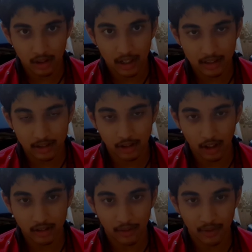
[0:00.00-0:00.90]
it
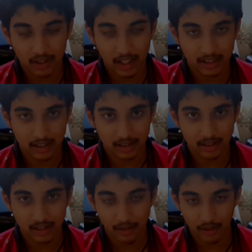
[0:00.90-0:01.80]
starts off with like this
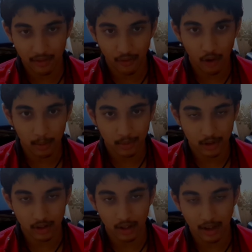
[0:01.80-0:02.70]
different forms,
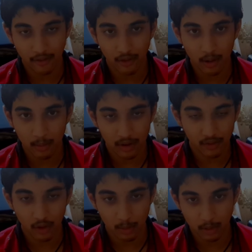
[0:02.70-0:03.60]
which are like form 1,
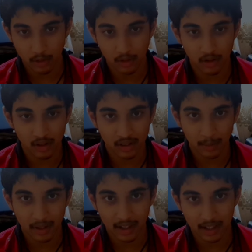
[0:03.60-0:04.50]
form 2, or
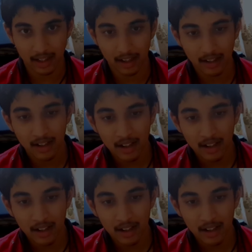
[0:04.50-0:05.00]
something like that.